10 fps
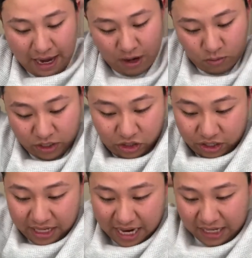And once you're
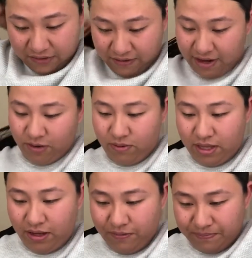satisfied
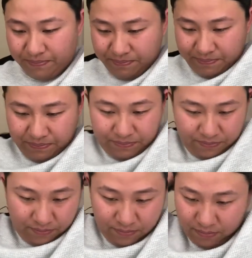with it,
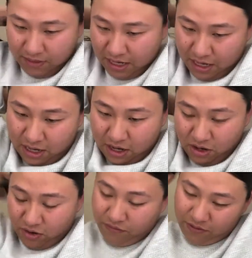
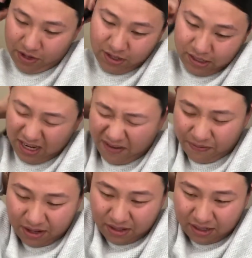you know, it
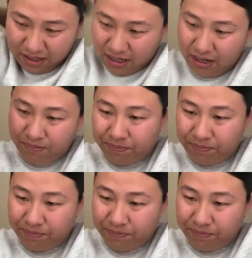feels